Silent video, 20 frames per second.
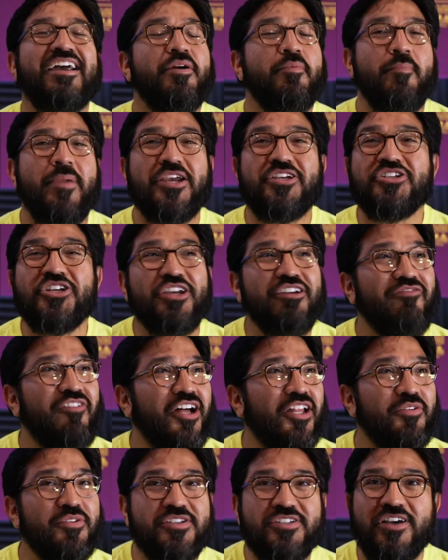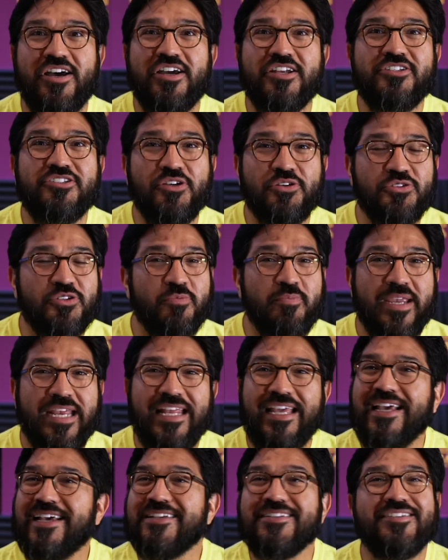Make sure you follow us on social
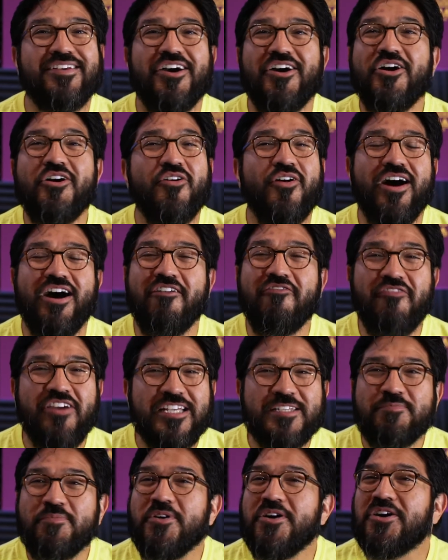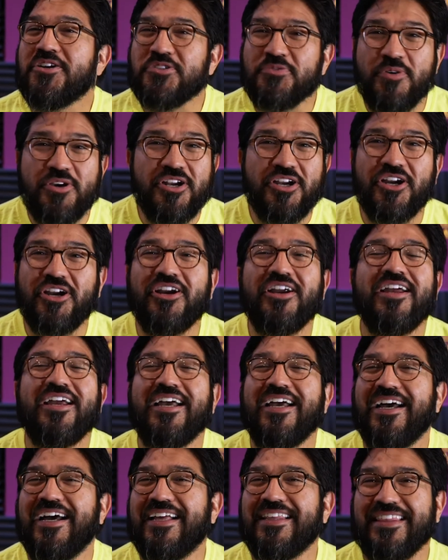media, so Facebook, Twitter,
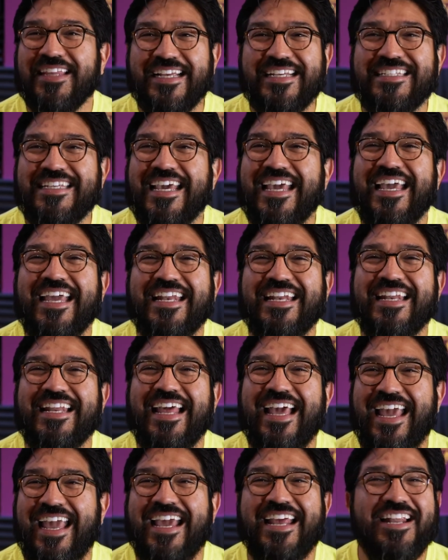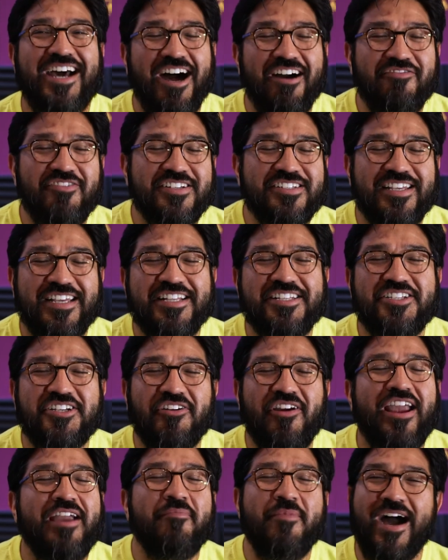LinkedIn, and obviously
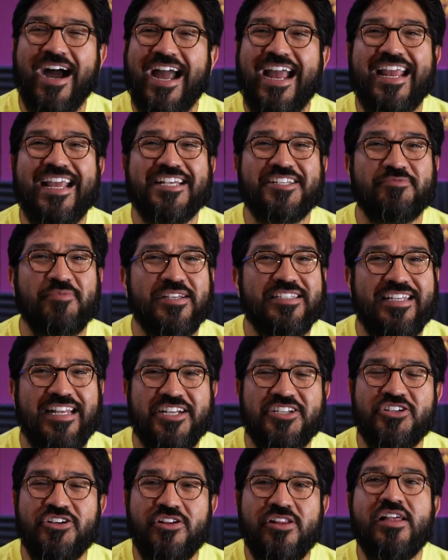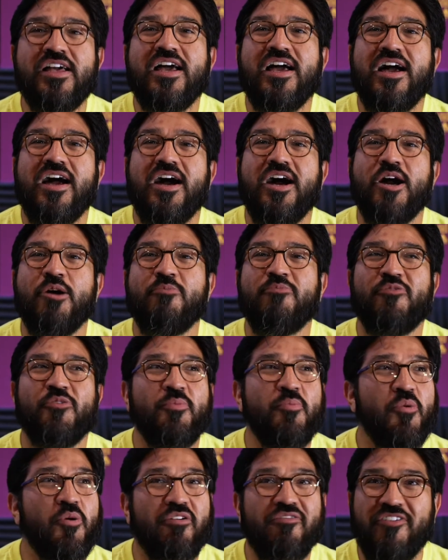Instagram, IAS Residential, for
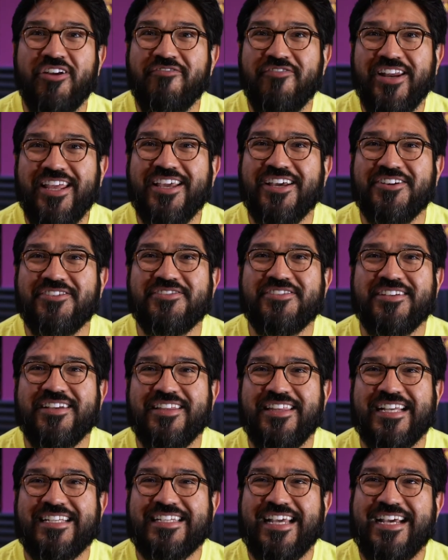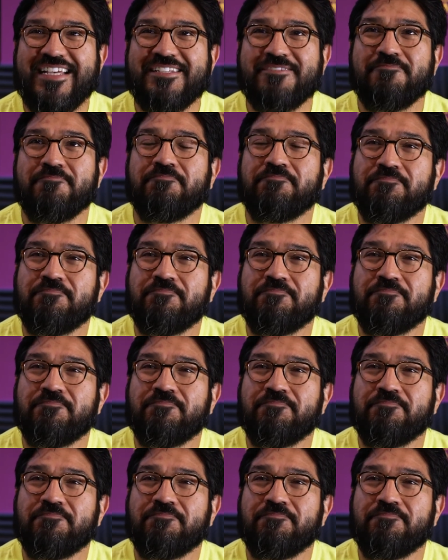more fun videos. Thanks guys.